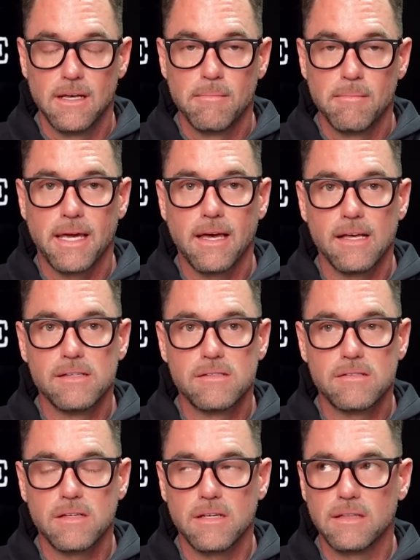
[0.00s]

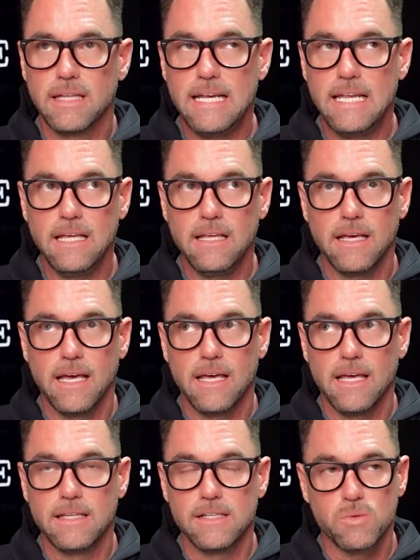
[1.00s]
Because leading
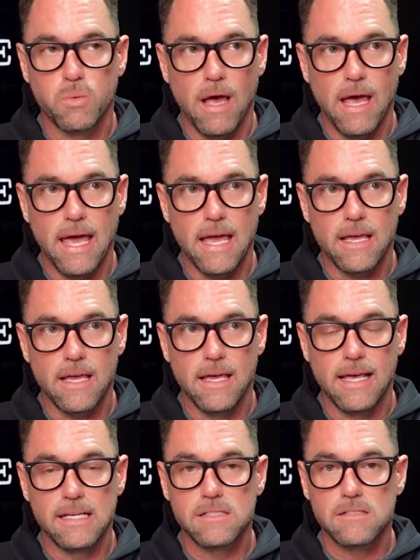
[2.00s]
in this way
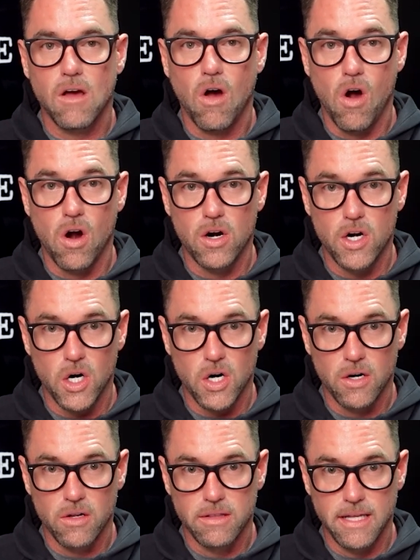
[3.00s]
is
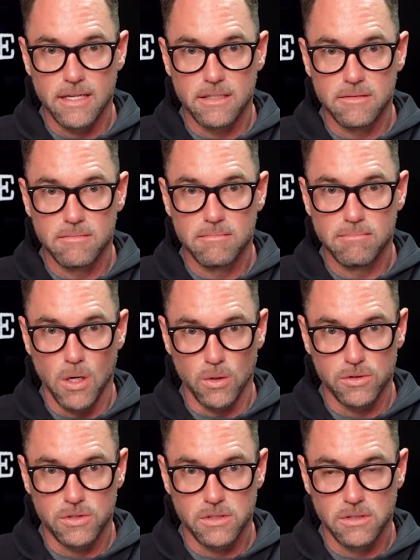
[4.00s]
harder than
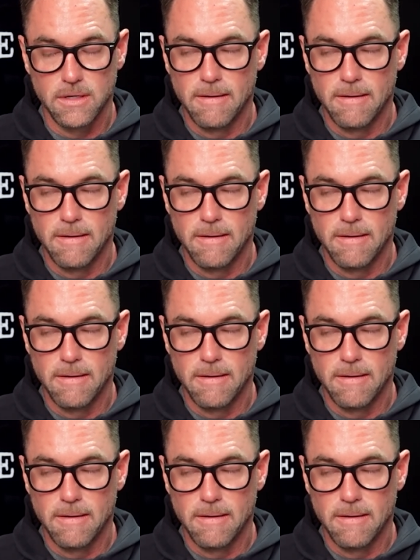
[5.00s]
most.